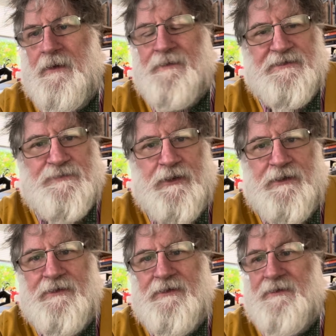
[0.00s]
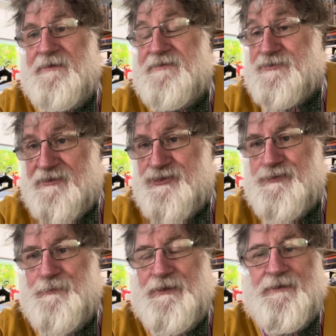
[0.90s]
That's why Liz Truss
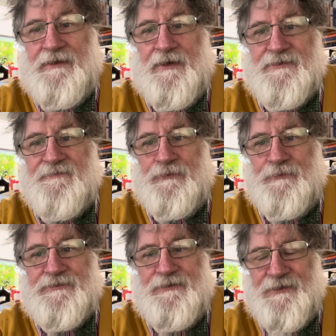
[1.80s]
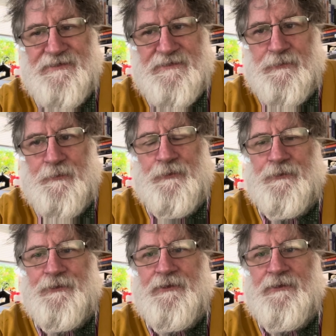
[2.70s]
should be in the House of Lords, not as a
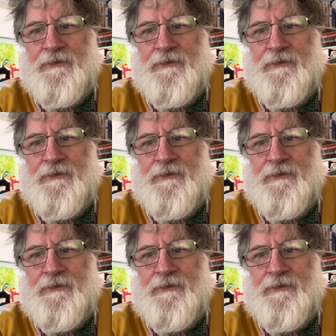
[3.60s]
reward,